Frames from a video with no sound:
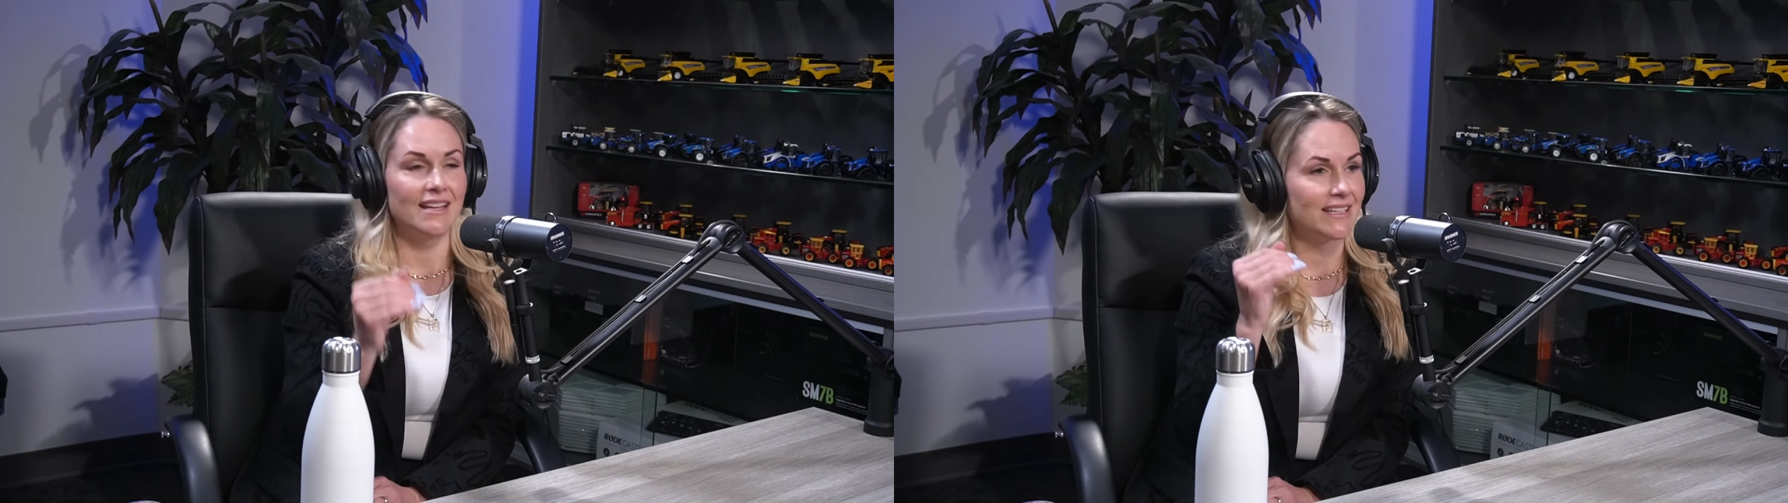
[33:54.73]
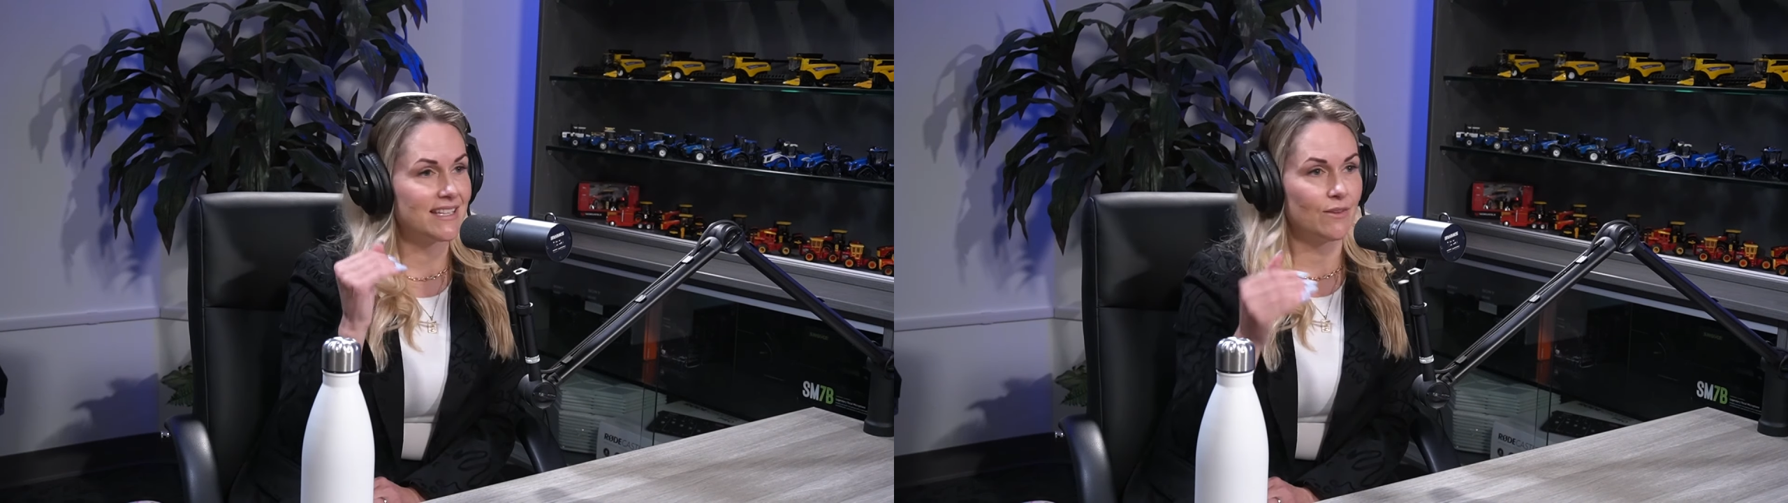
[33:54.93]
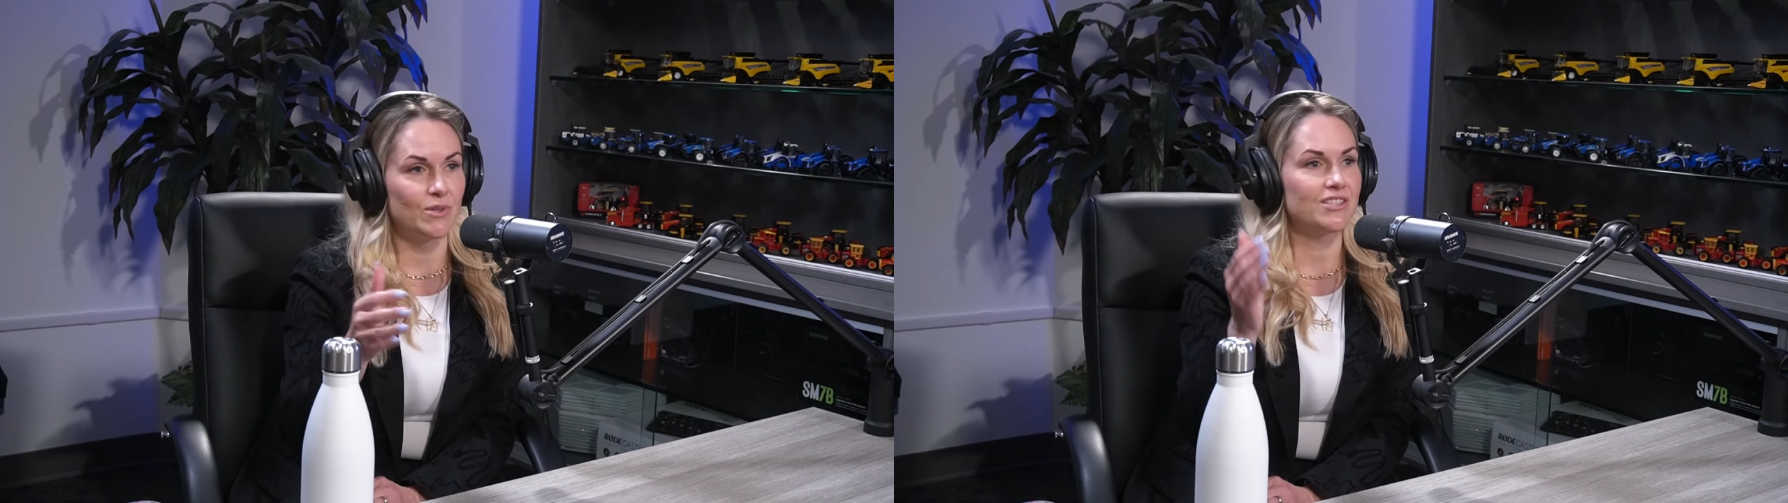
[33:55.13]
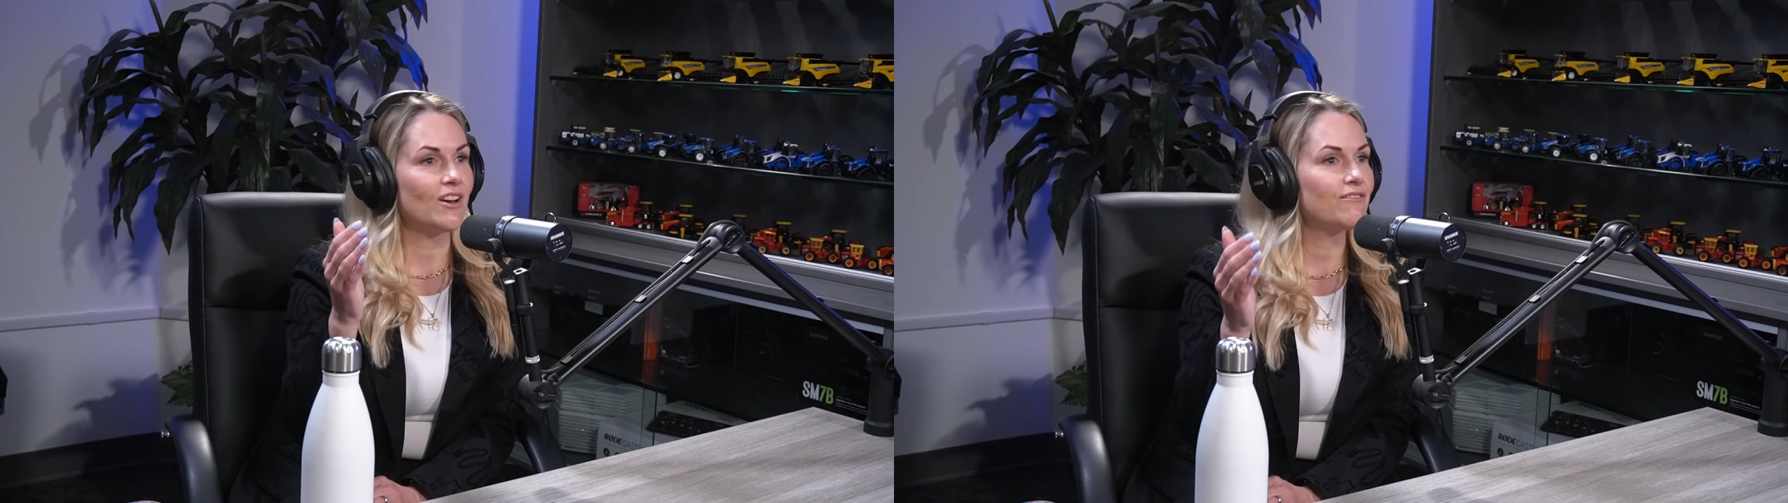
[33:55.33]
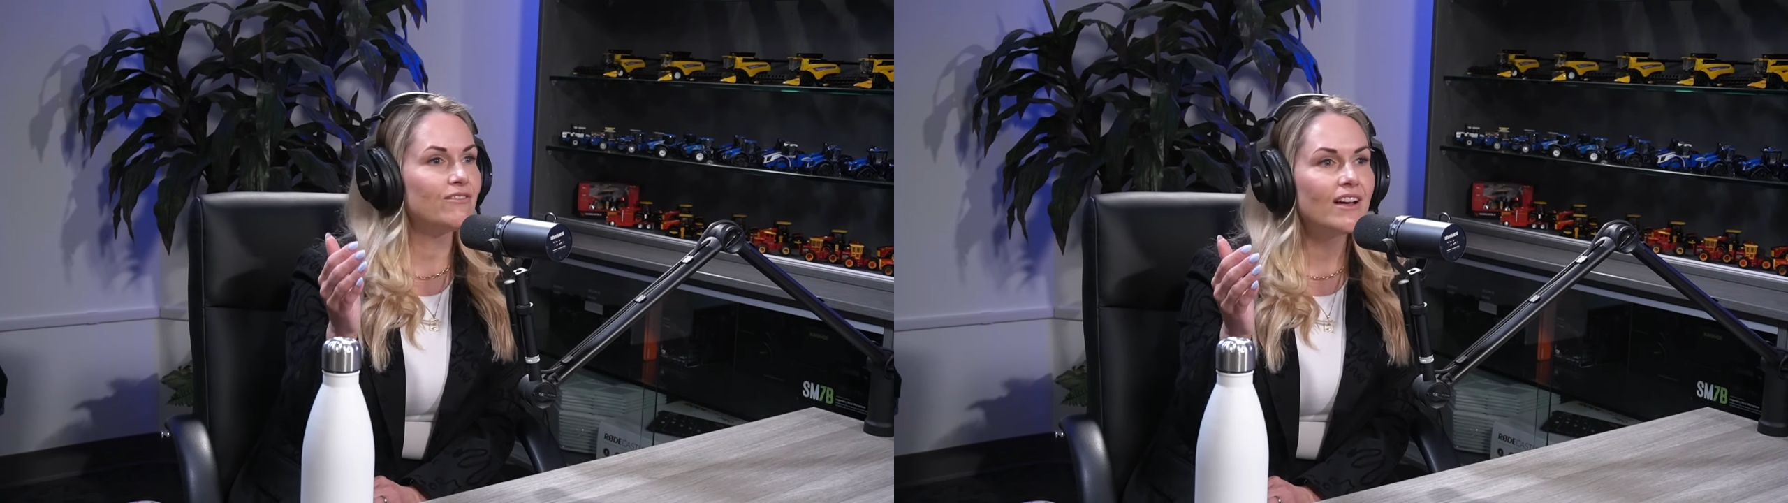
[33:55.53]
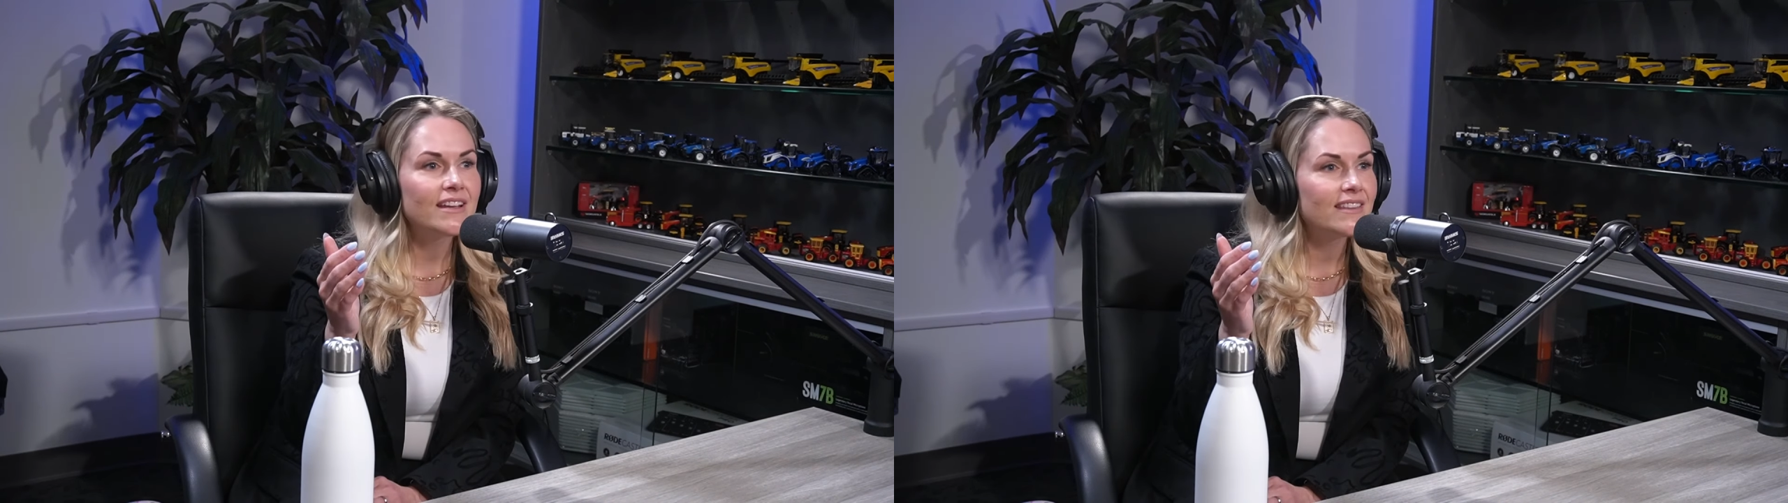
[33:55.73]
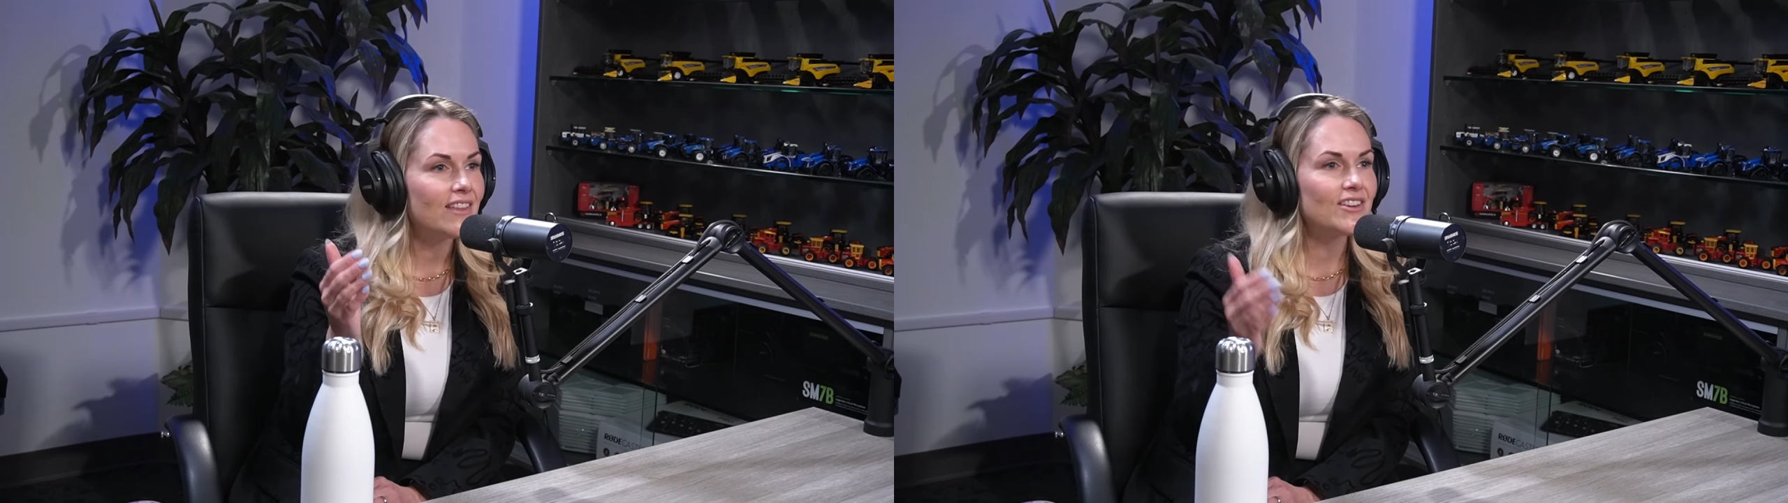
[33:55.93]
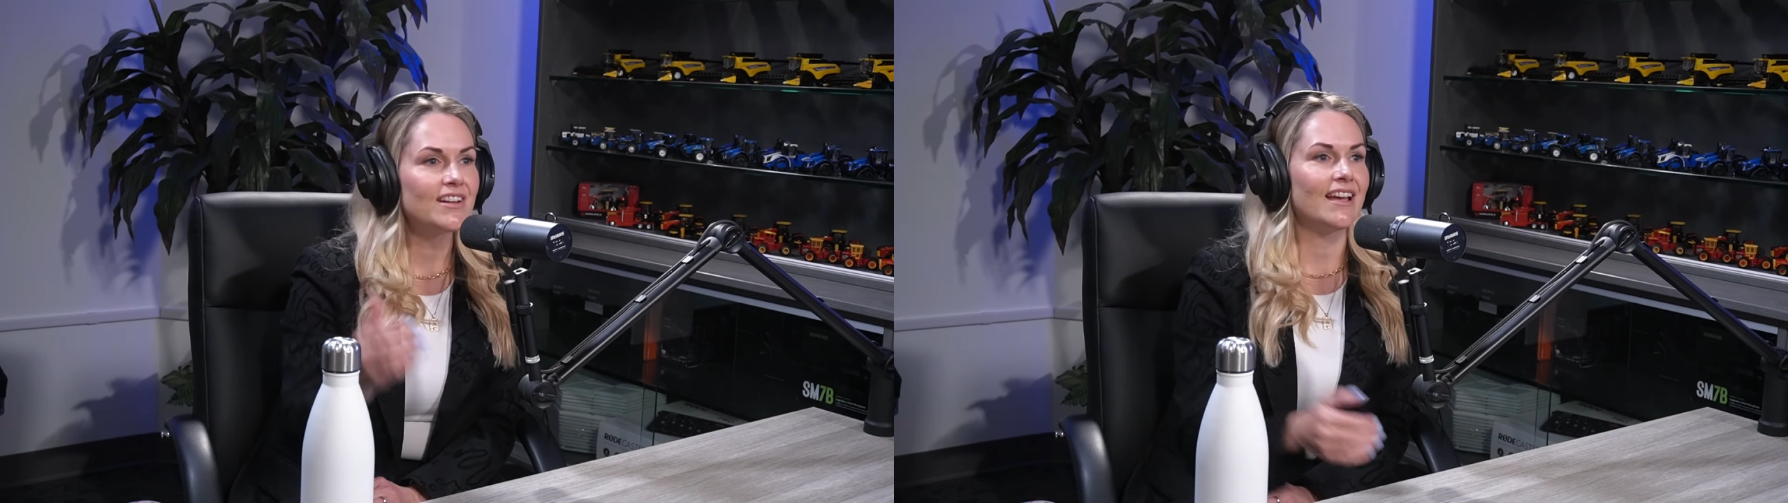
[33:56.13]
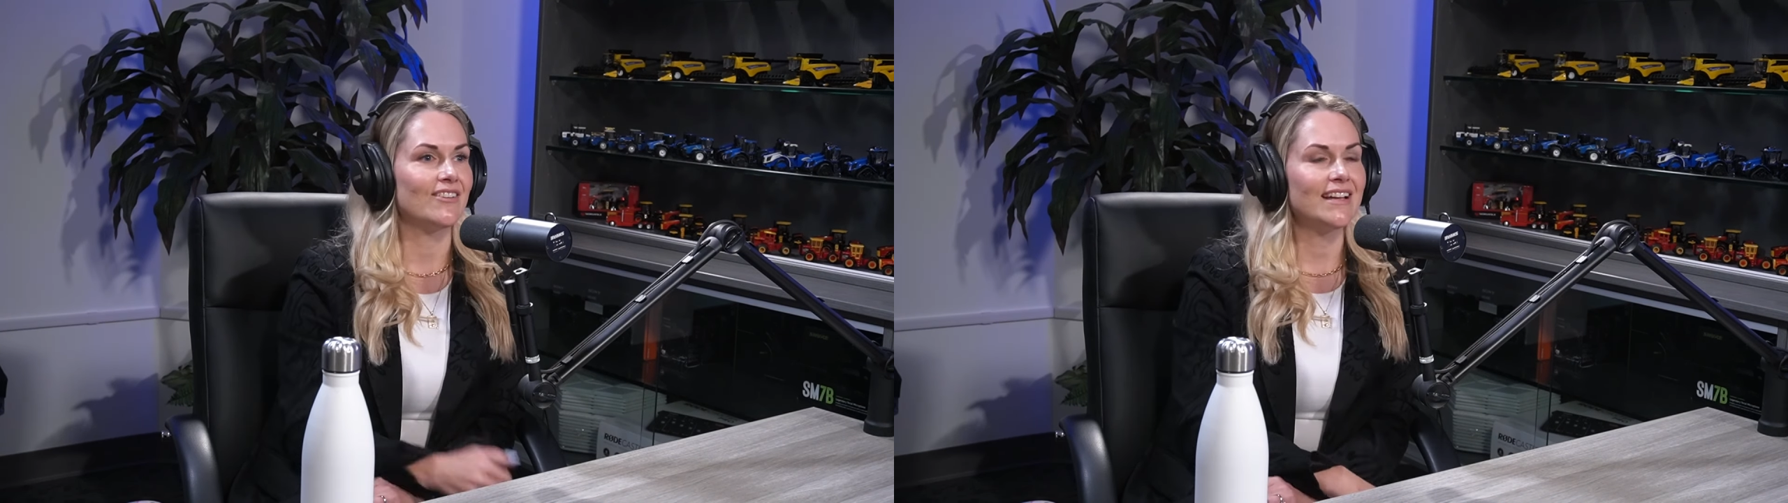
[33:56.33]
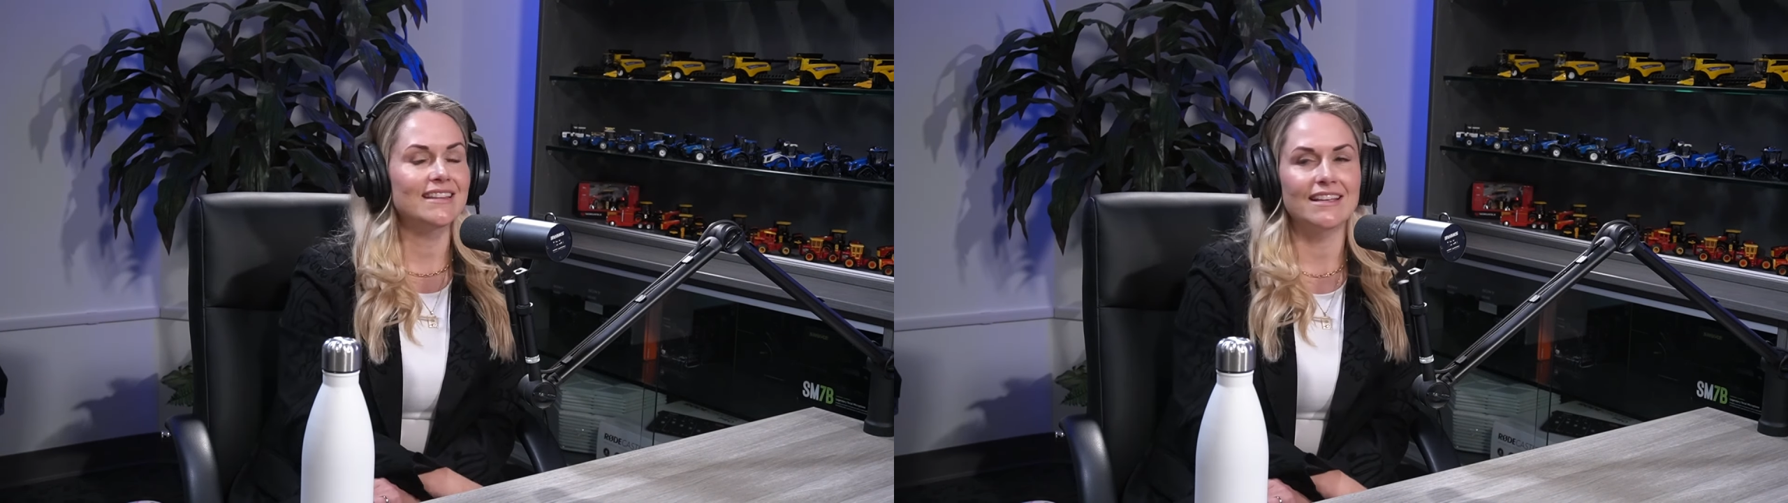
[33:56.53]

And it's like, we just got flooding the other day, right?